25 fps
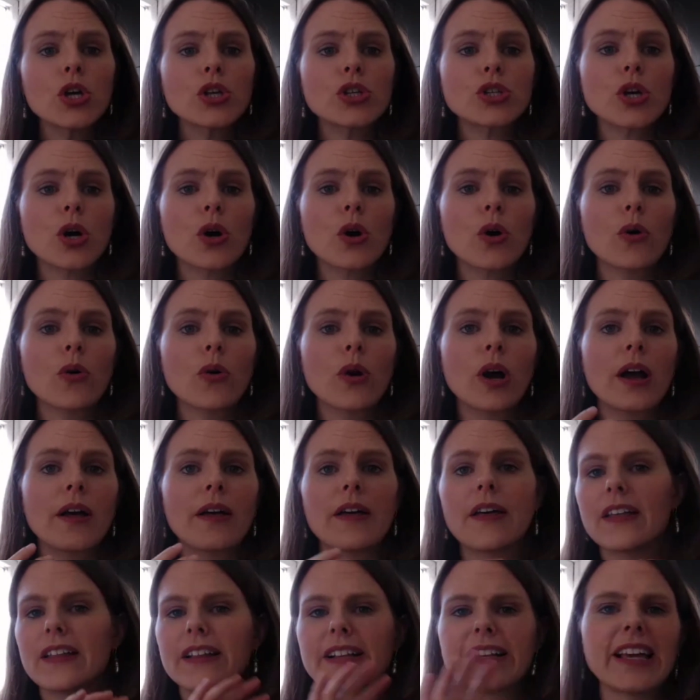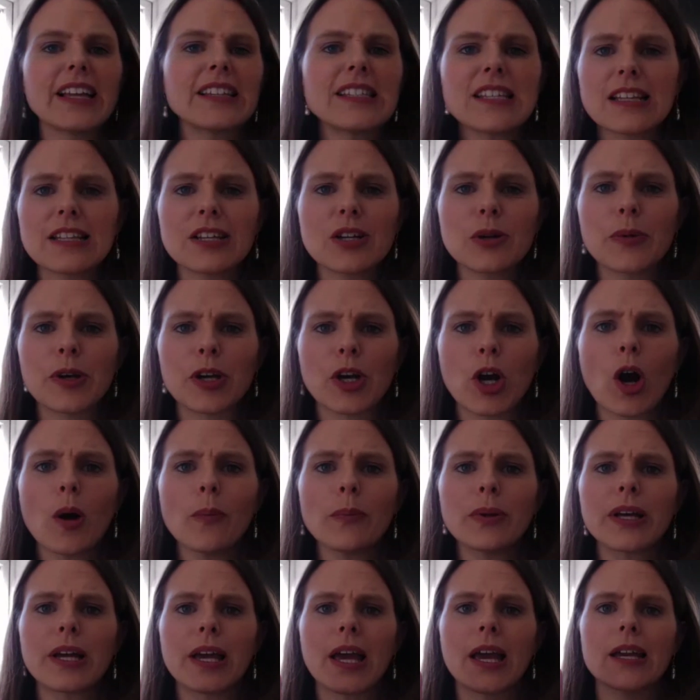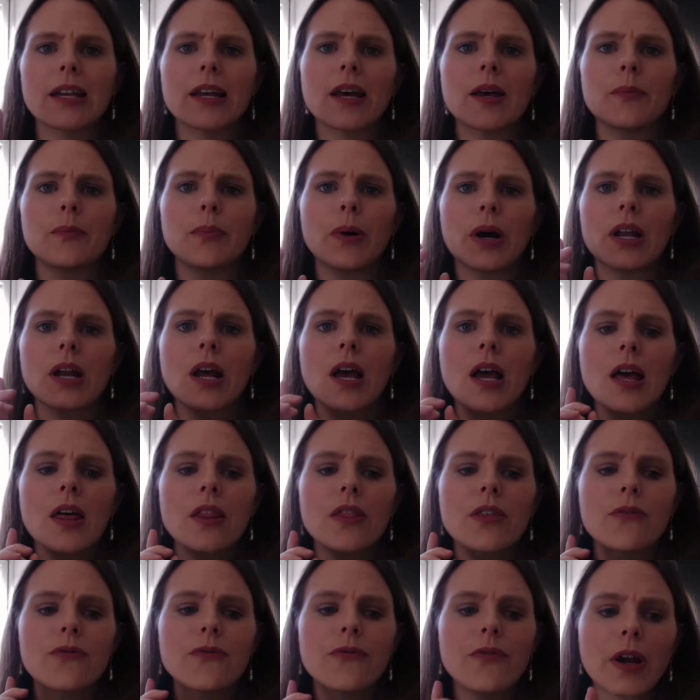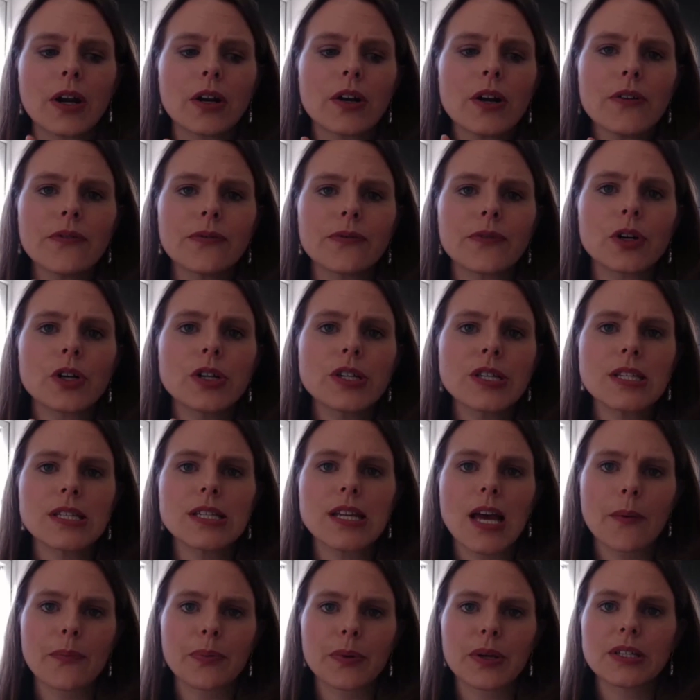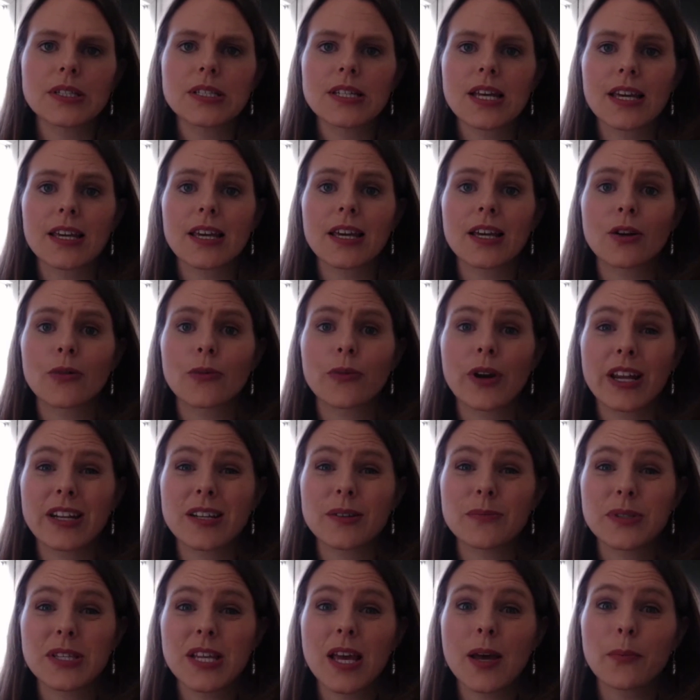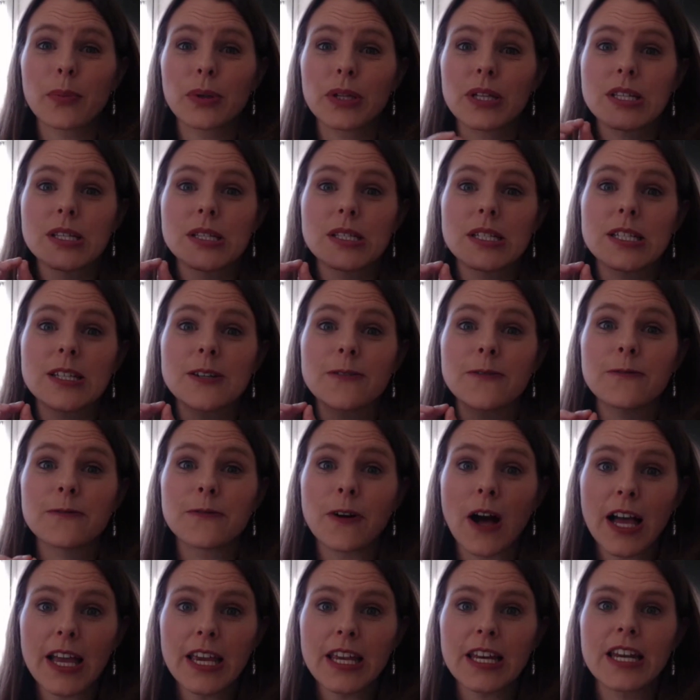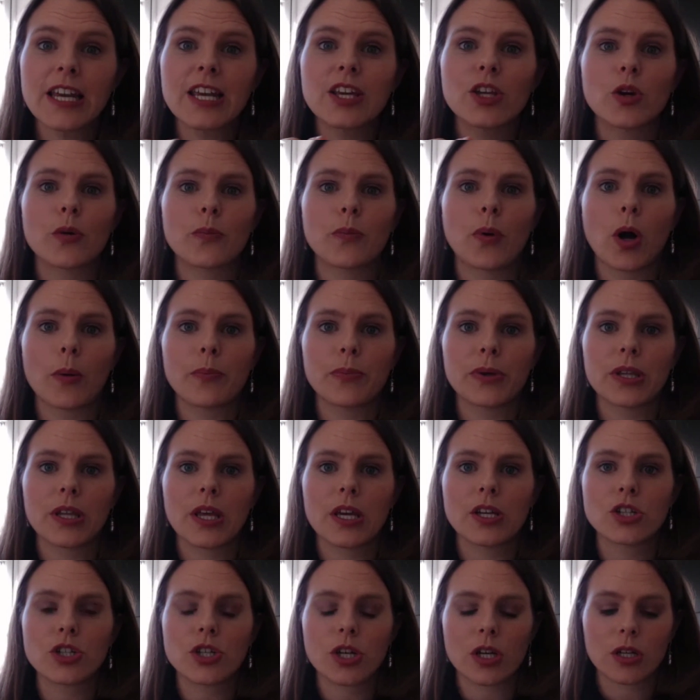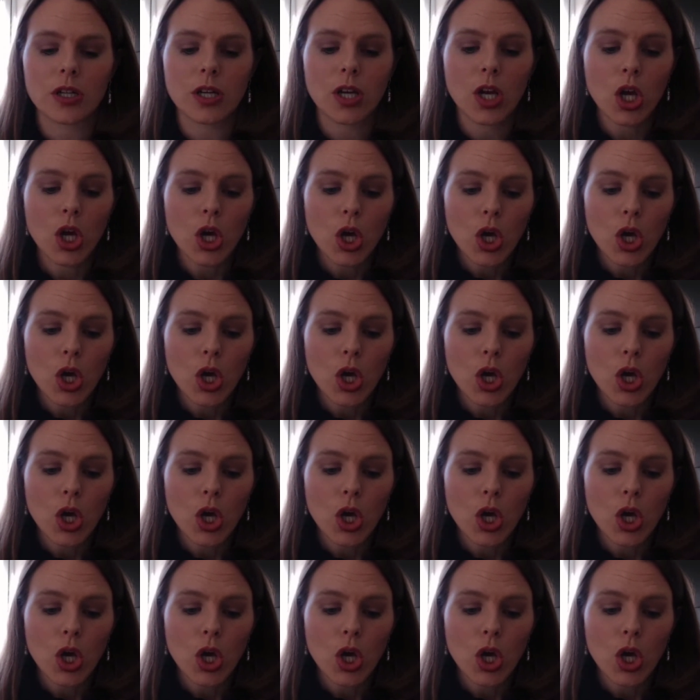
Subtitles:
So it gets a little bit complicated, but the very first step in taking a random sample is defining your population.